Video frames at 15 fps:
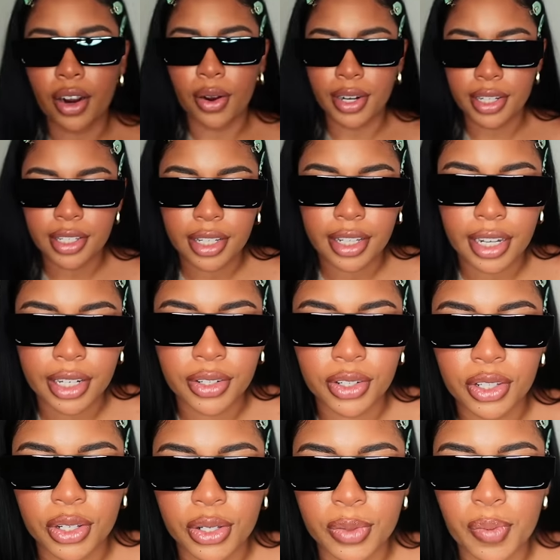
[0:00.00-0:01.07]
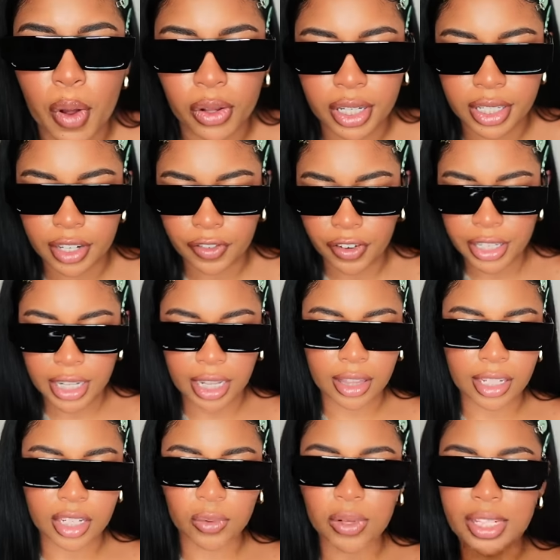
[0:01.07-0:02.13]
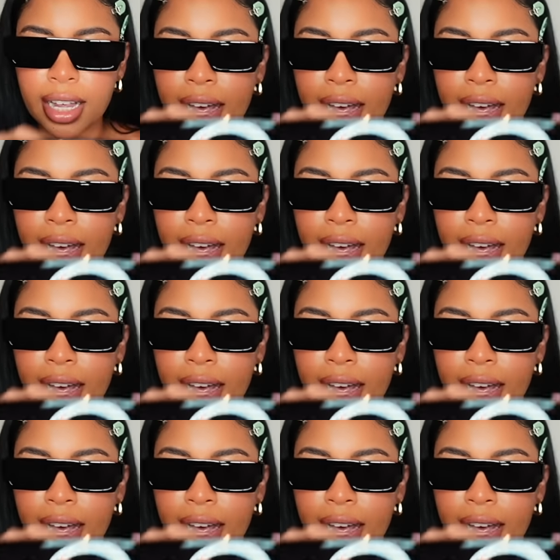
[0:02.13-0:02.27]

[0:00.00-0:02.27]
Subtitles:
I honestly think it's just the smallest difference that these ones